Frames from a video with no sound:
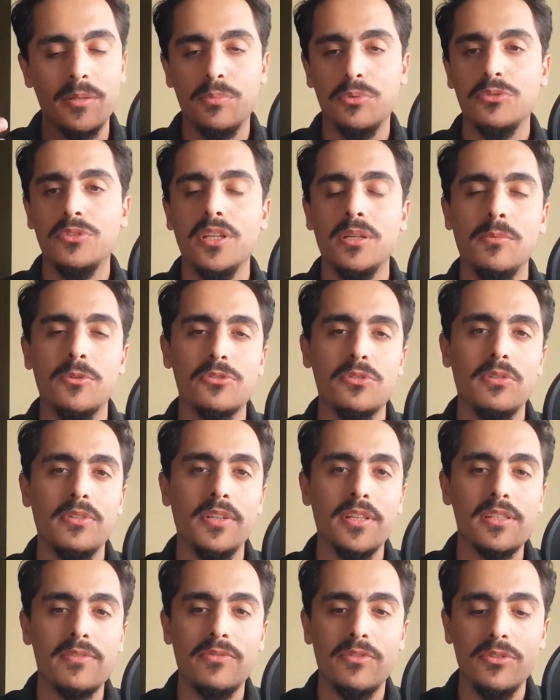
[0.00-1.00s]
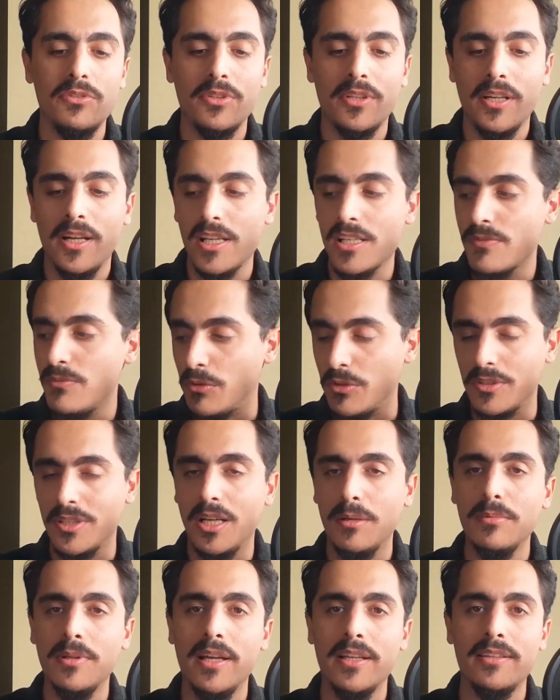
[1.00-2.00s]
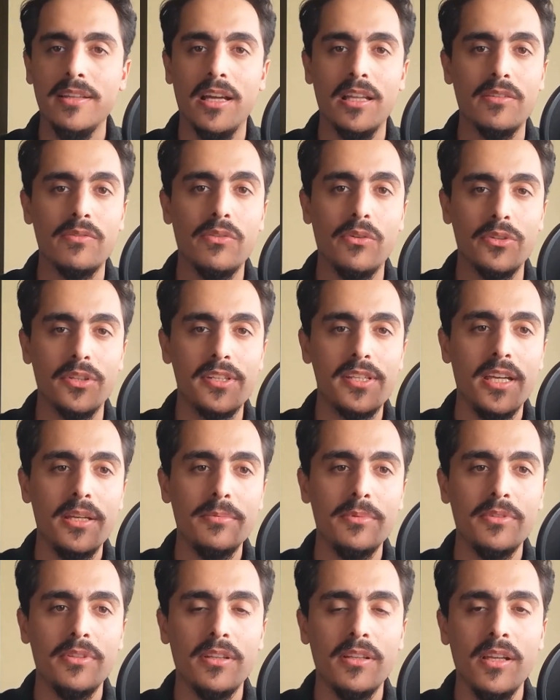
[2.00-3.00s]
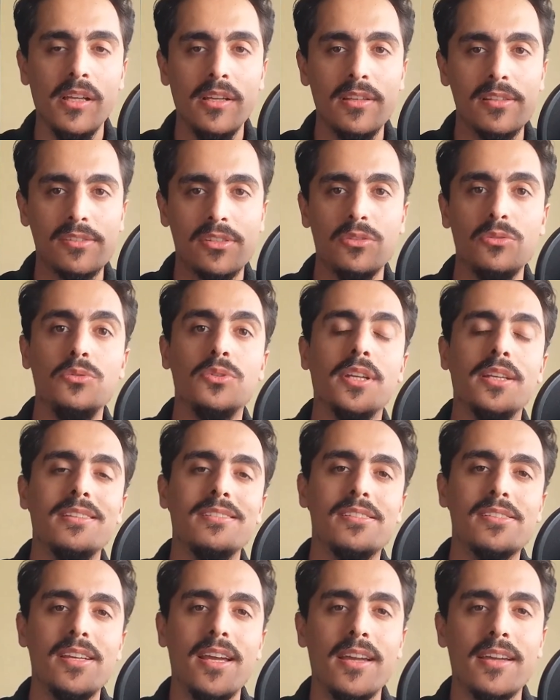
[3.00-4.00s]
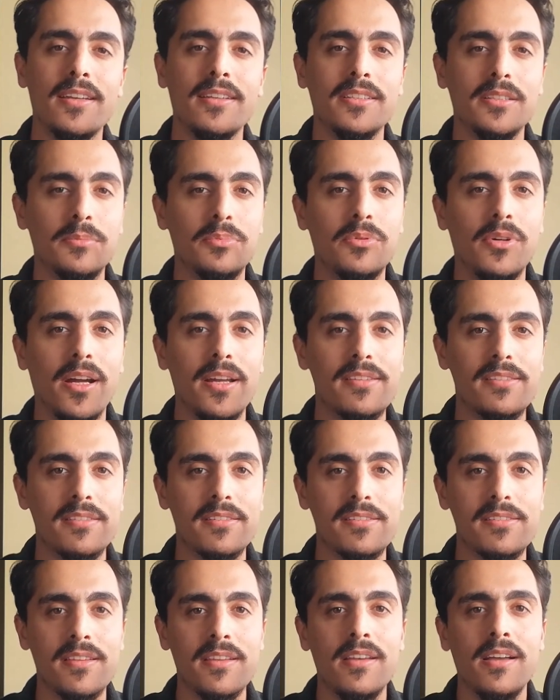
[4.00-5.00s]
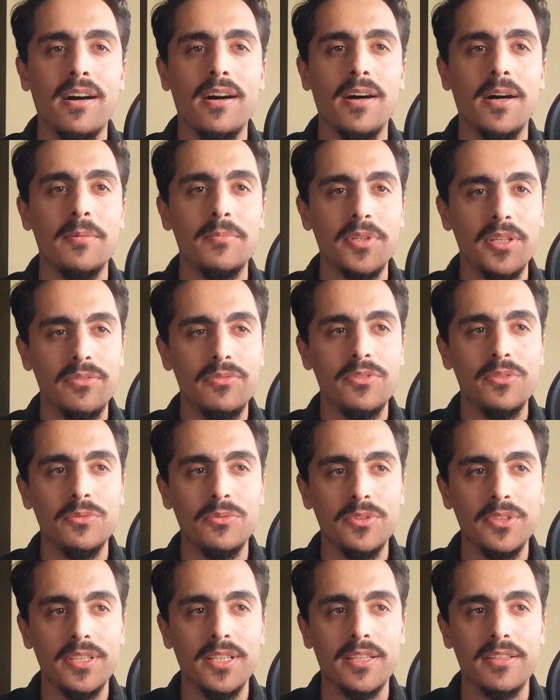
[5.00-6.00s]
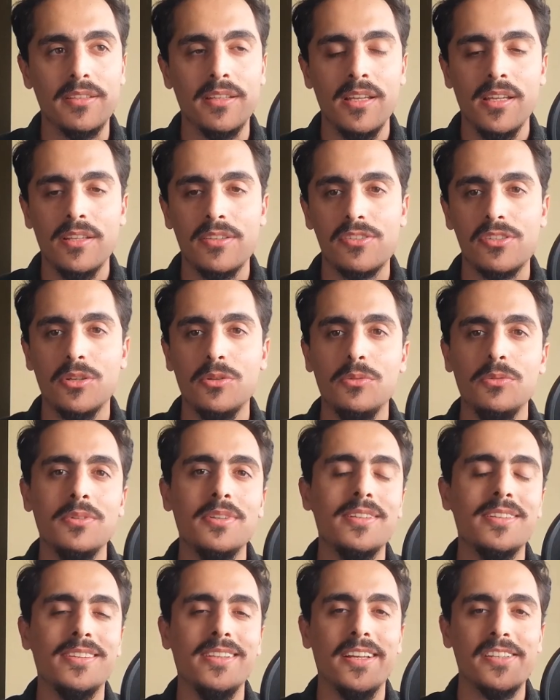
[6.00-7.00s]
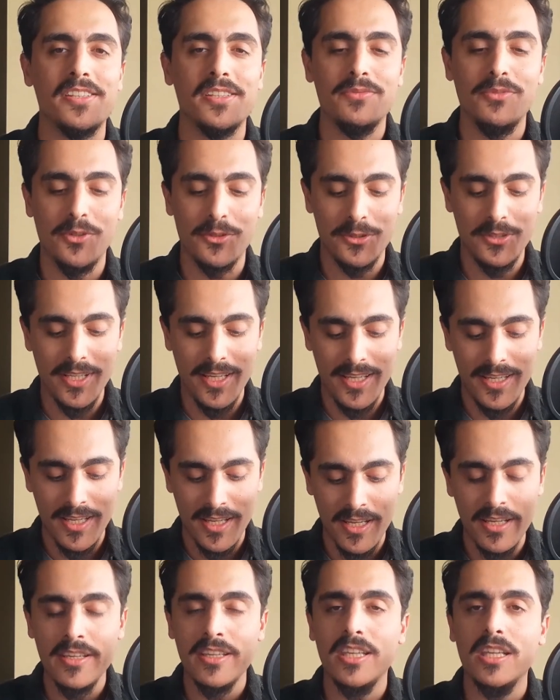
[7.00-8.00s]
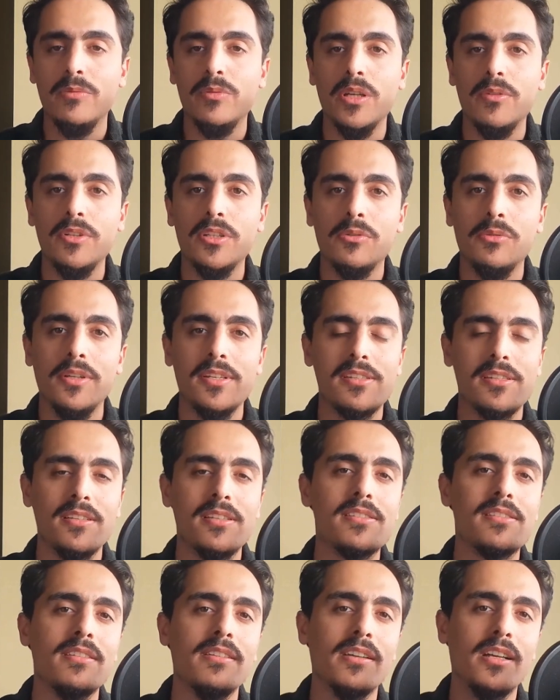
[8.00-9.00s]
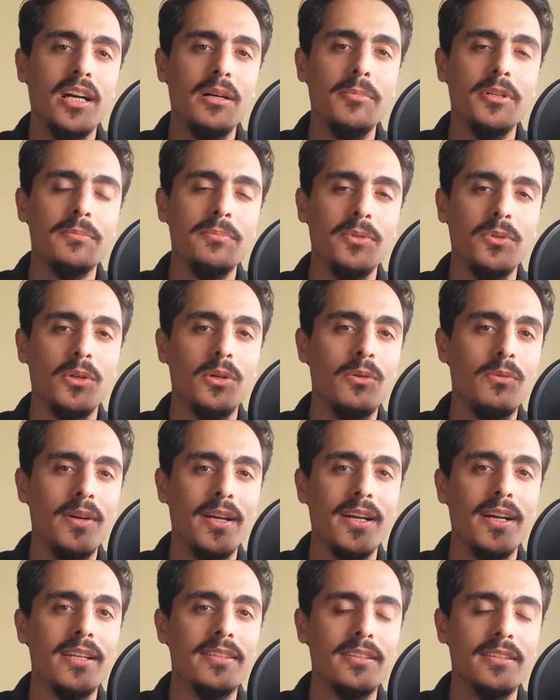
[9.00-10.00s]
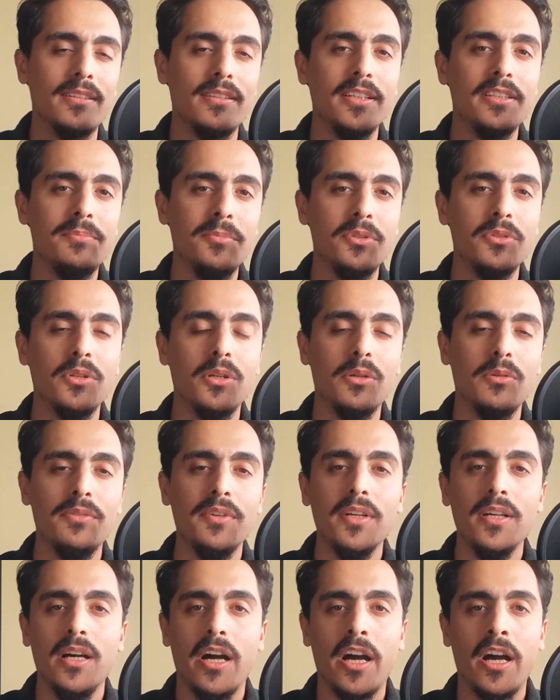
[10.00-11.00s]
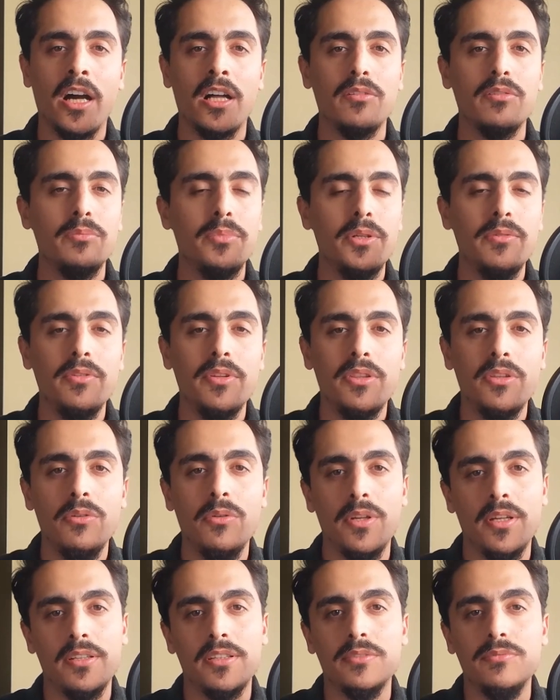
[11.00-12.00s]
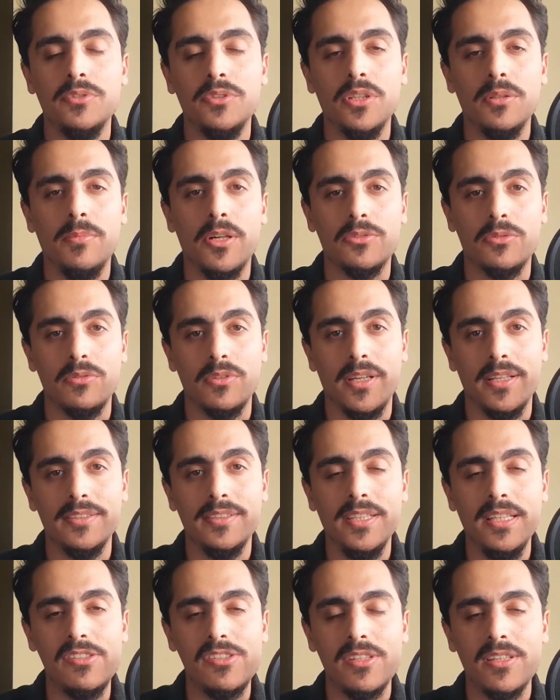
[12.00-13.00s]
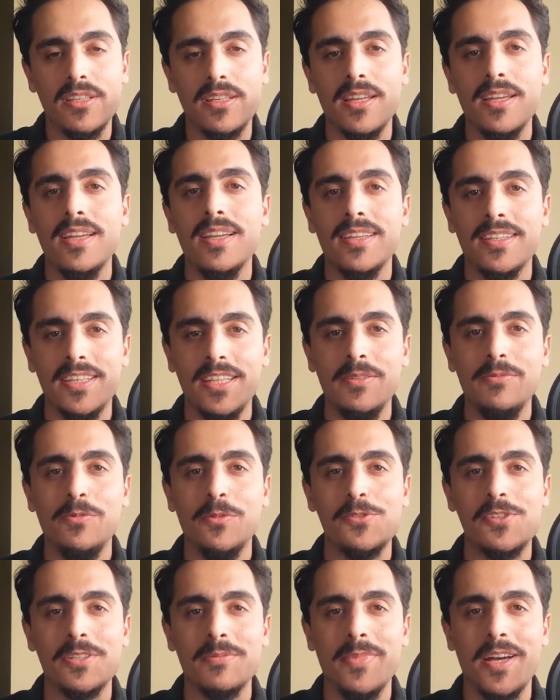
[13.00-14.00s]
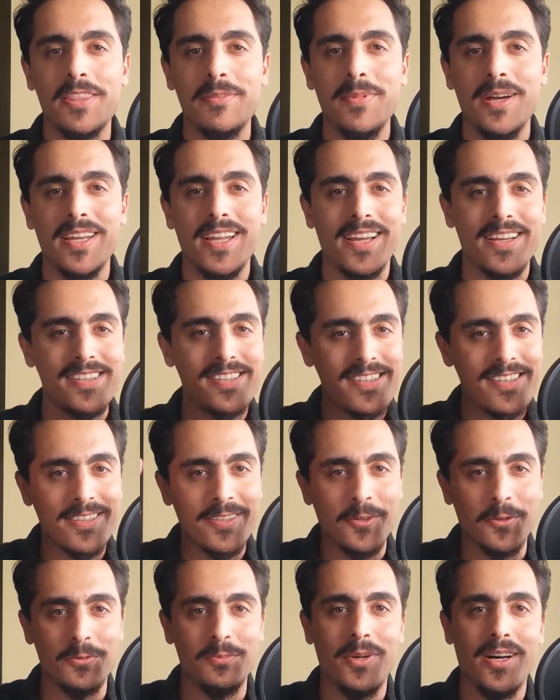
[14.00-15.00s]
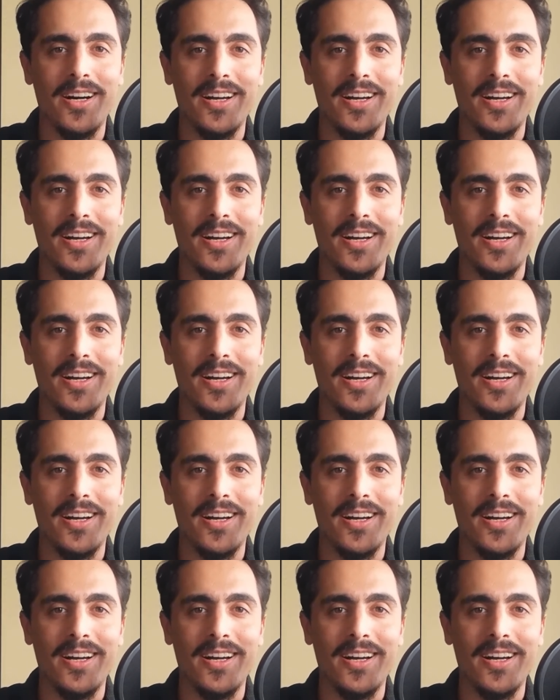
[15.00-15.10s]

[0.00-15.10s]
and I put the Amazon links for you guys for the tablet and for the cable so you can check the prices um, if you need. So that's it for today. If you have any questions, comment below and let me know. I will be with you in another video about online teaching. Keep watching MathemaX.